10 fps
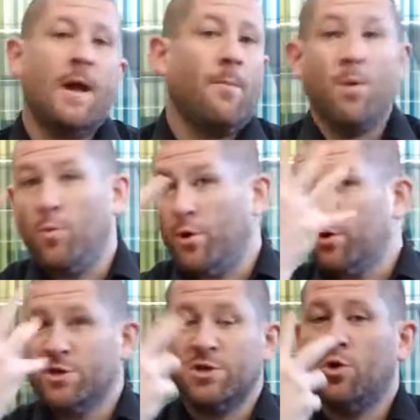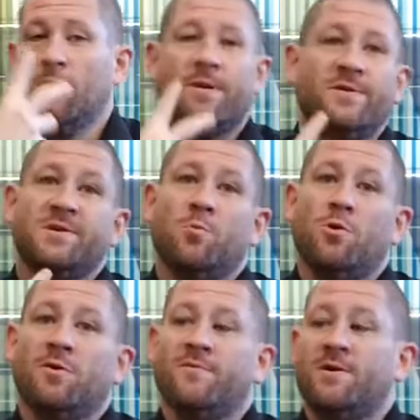But we're not going to talk about this
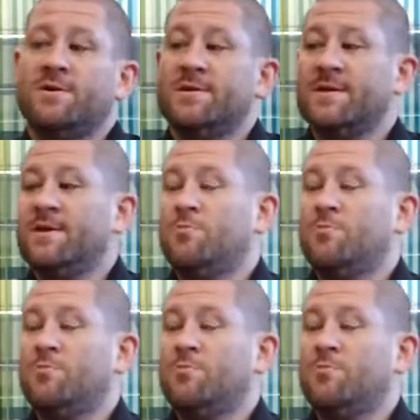work of art today.